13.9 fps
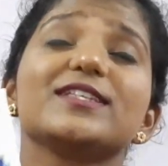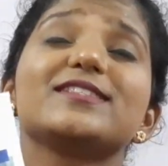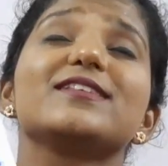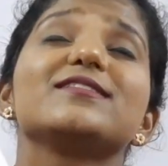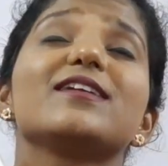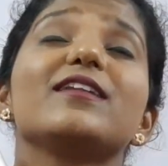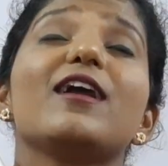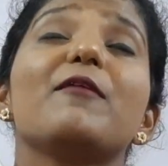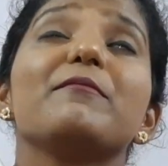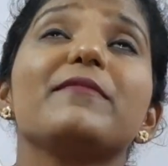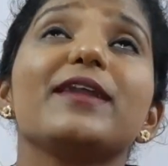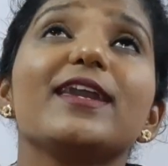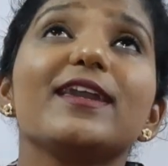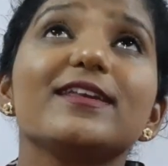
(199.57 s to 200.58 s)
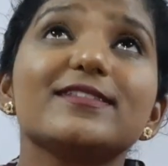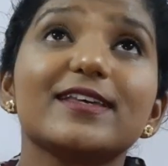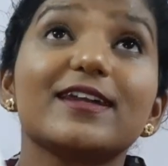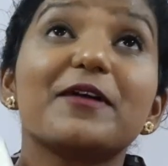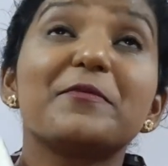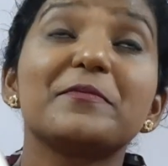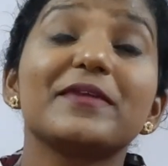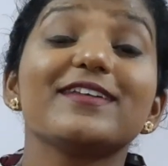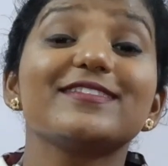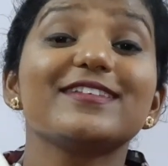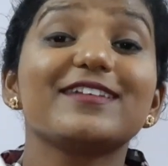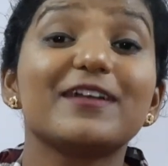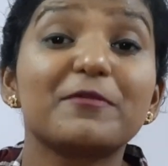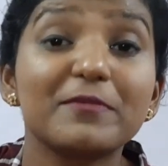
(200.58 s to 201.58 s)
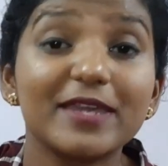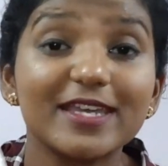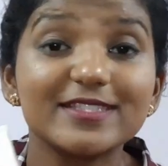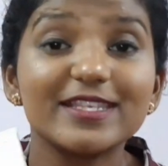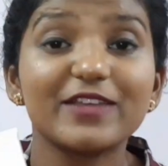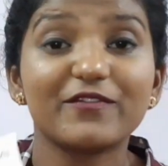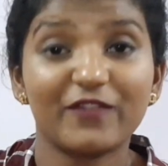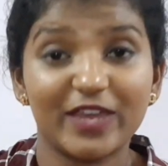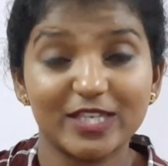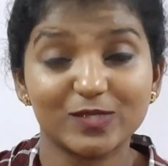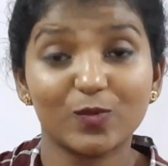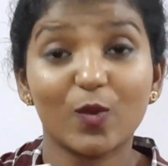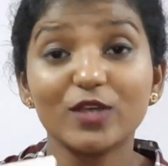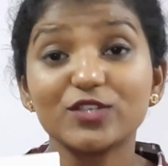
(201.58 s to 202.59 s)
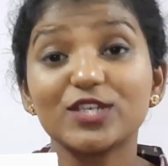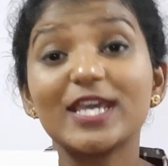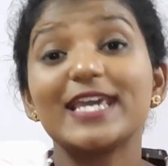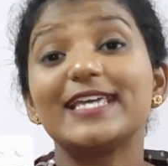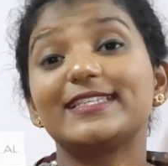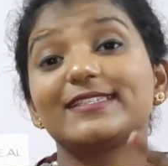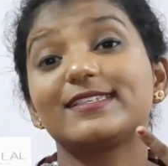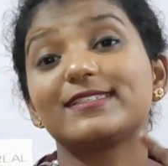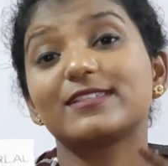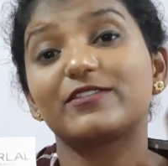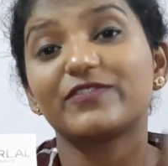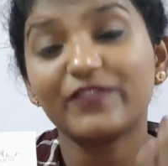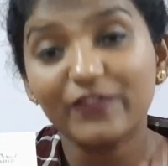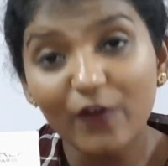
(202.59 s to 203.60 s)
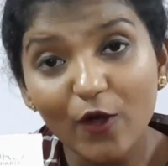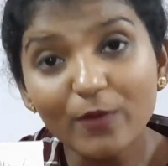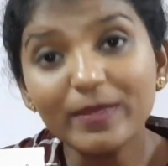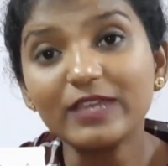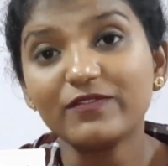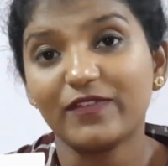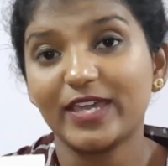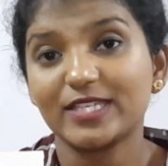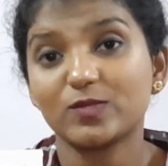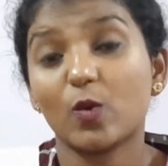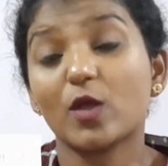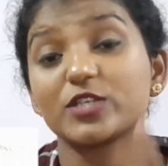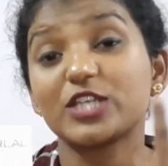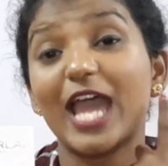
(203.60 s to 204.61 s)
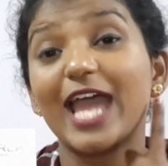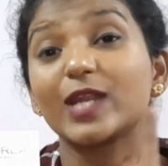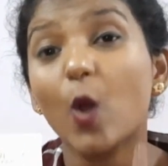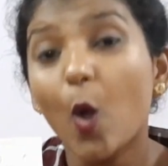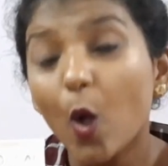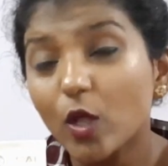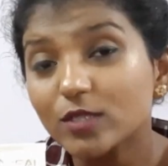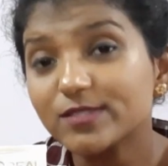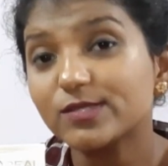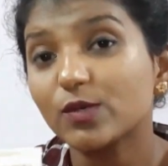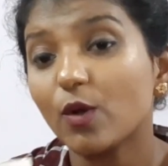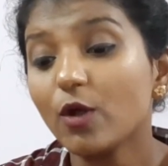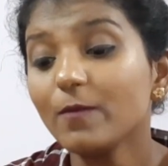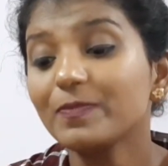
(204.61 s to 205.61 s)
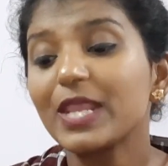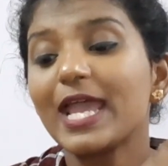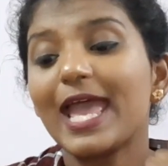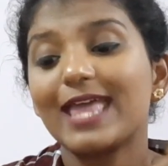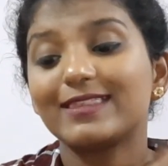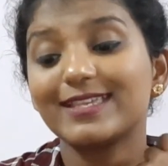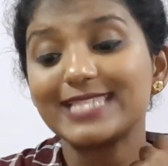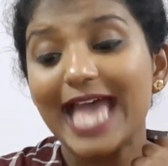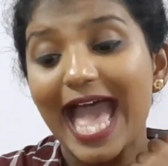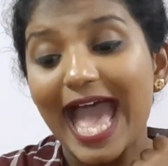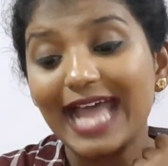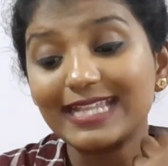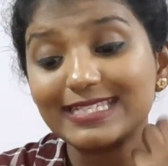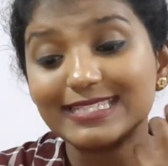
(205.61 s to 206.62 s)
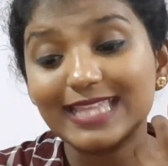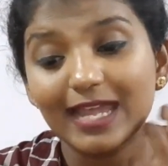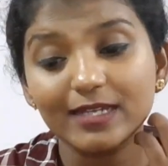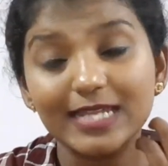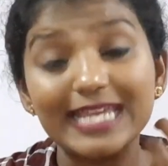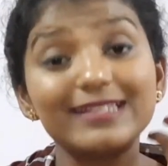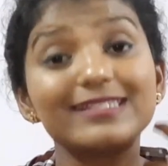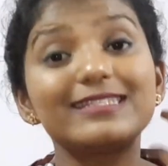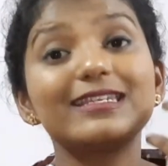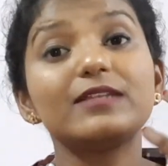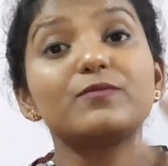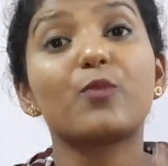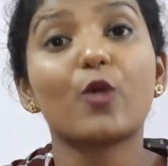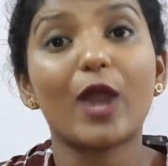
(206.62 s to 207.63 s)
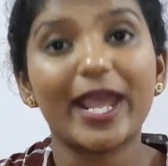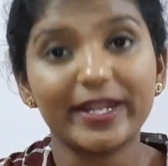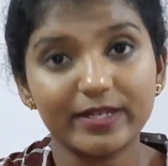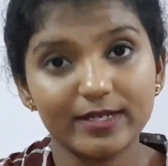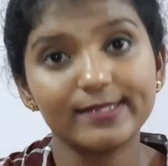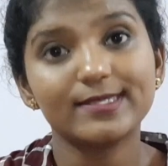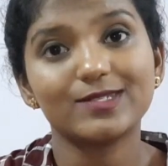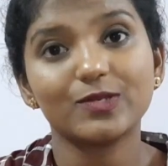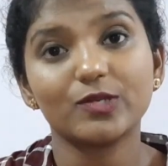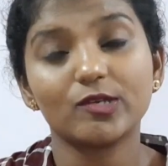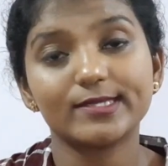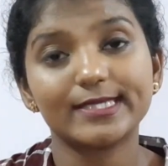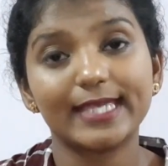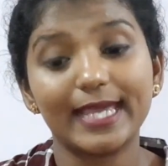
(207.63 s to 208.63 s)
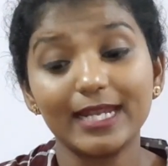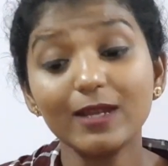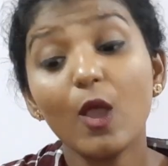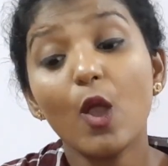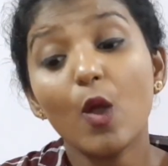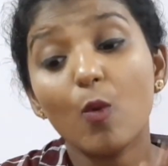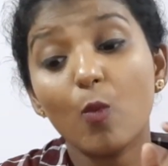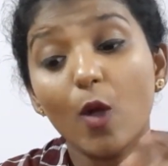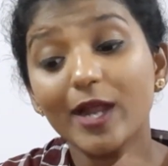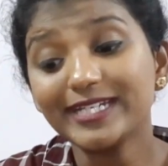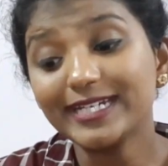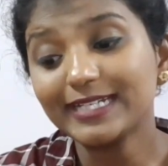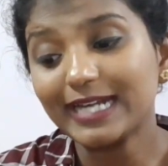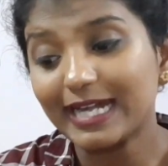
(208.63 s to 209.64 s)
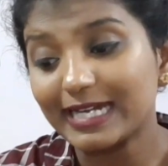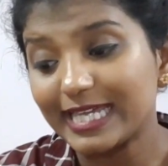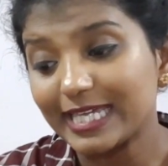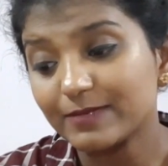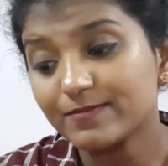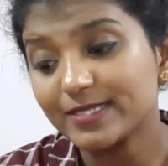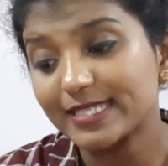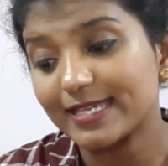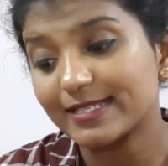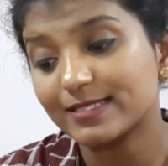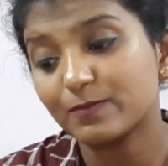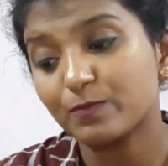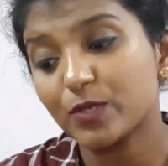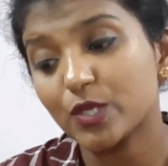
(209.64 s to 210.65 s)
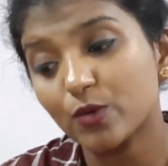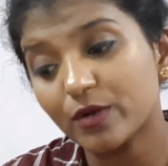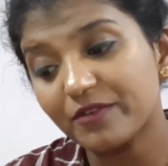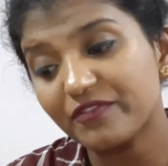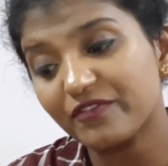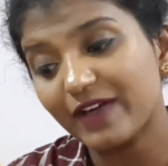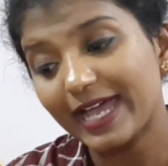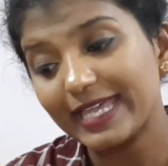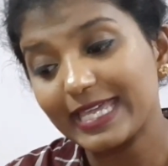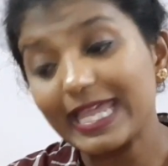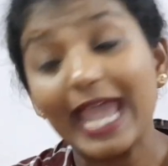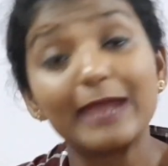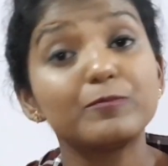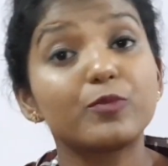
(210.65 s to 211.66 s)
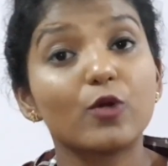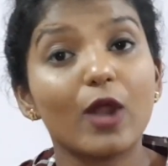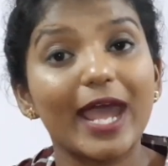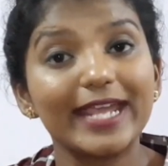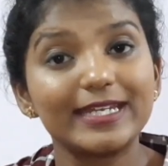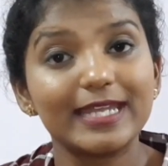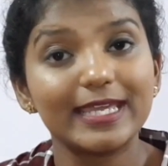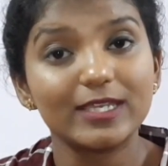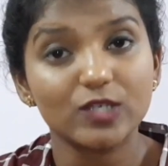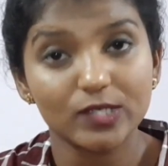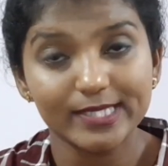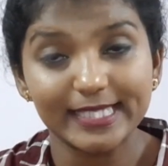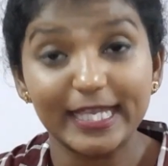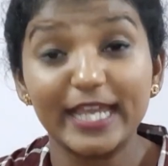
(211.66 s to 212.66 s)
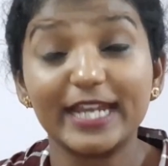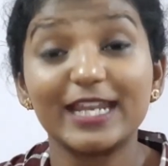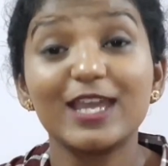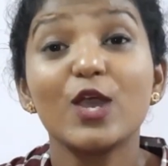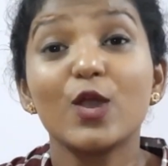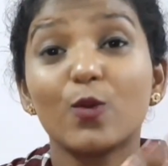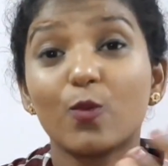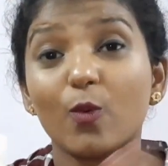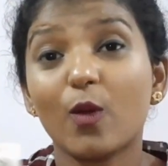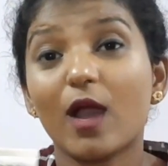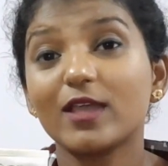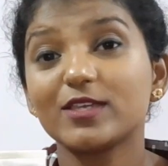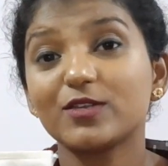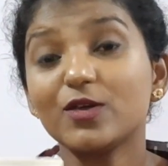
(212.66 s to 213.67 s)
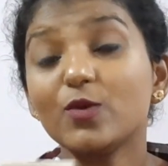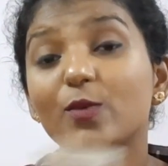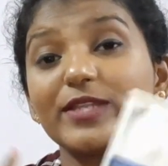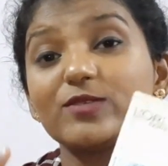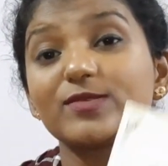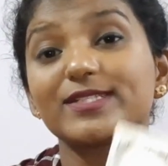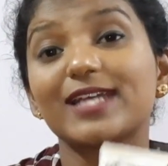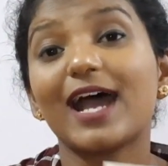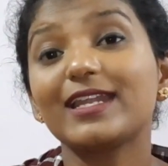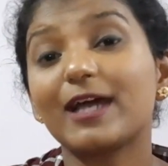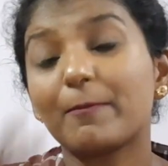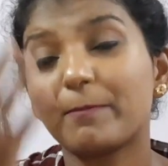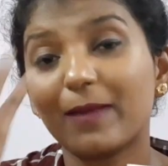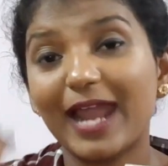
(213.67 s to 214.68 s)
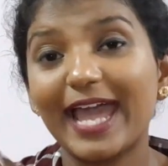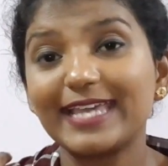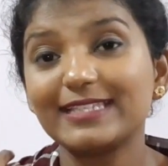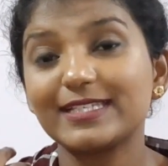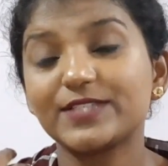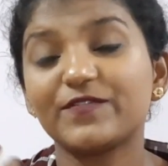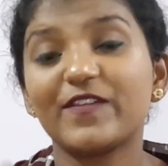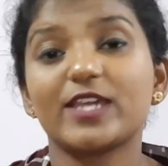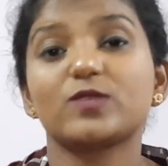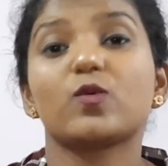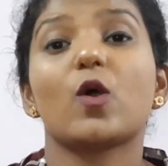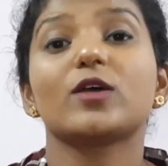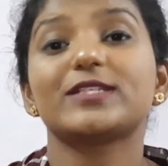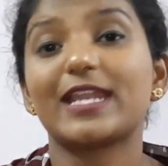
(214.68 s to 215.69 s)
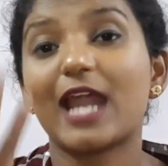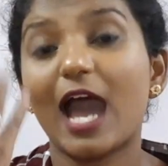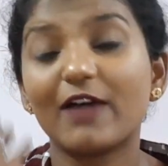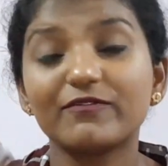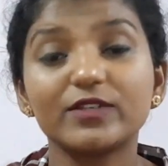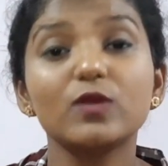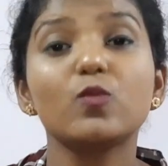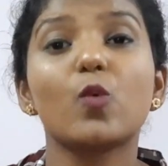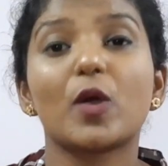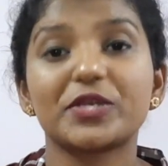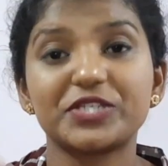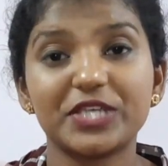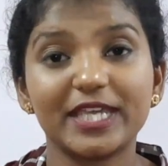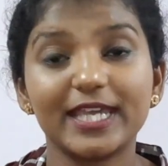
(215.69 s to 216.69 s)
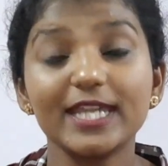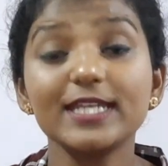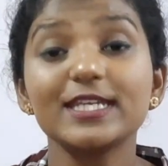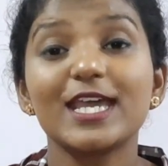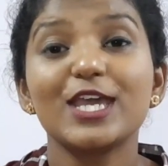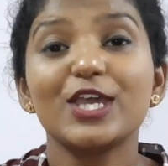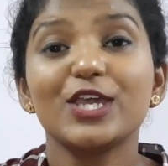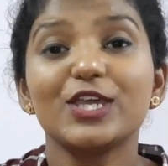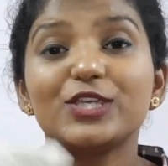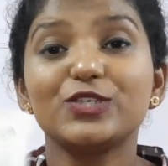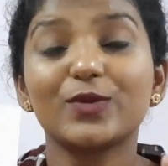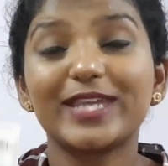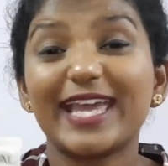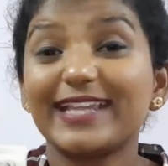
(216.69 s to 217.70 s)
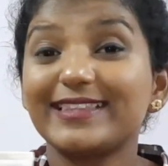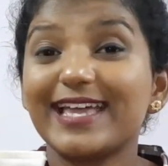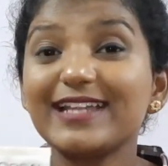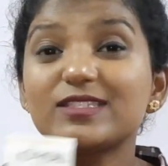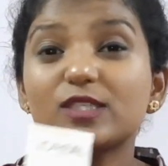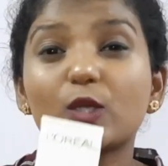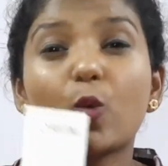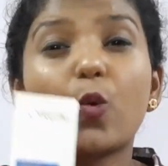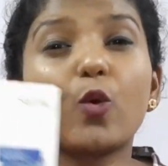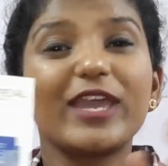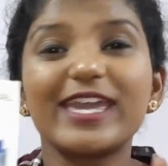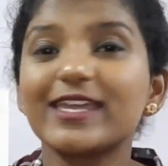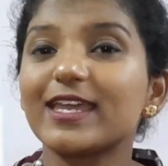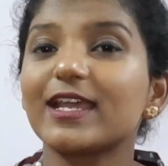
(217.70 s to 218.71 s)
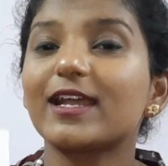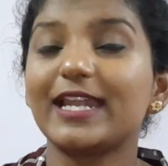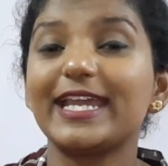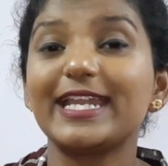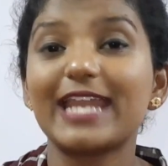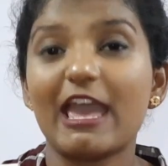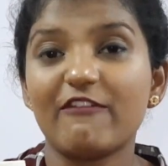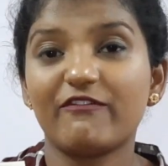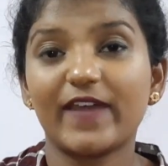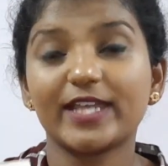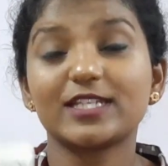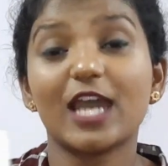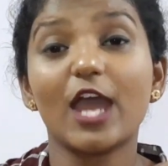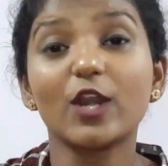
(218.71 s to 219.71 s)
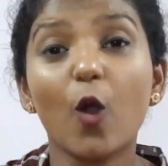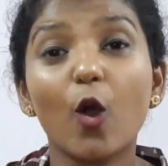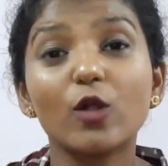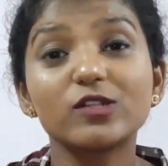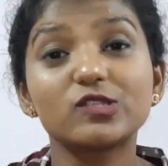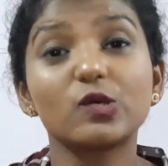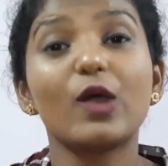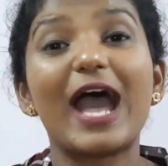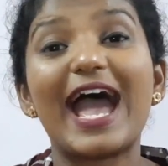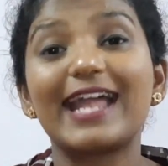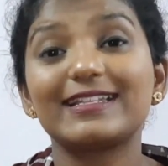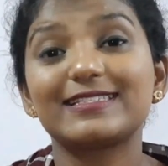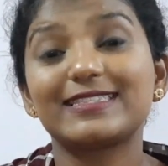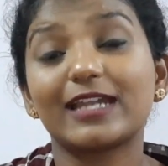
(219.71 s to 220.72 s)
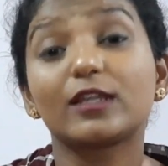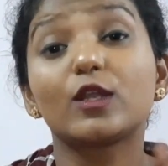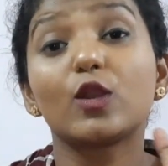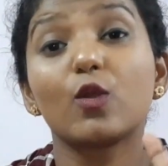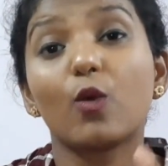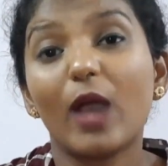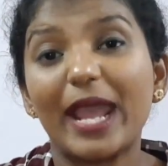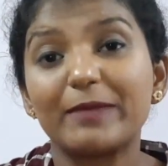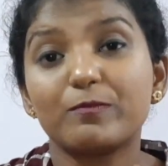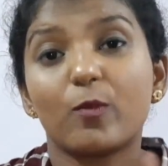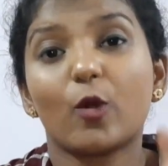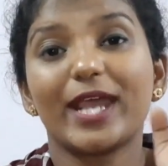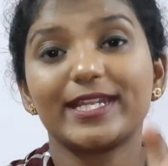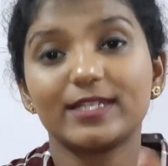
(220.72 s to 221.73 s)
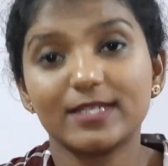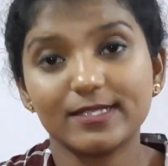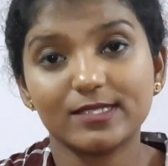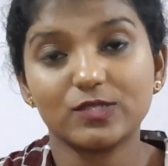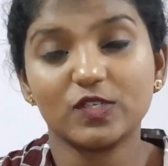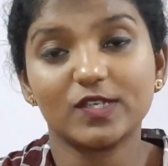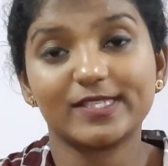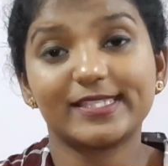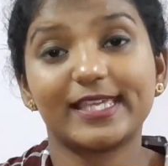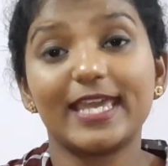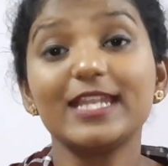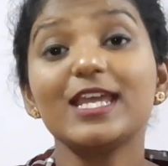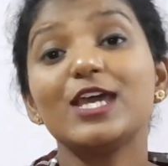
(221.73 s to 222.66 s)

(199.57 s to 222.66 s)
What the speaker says: This is an amazing face wash. This is a foaming face wash and also this adds that instant brightness to your skin. What it claims is purifying and brightening your skin. When you start applying this face wash and after washing it, you get that squeaky clean effect and also adds that glow and brightness to your skin.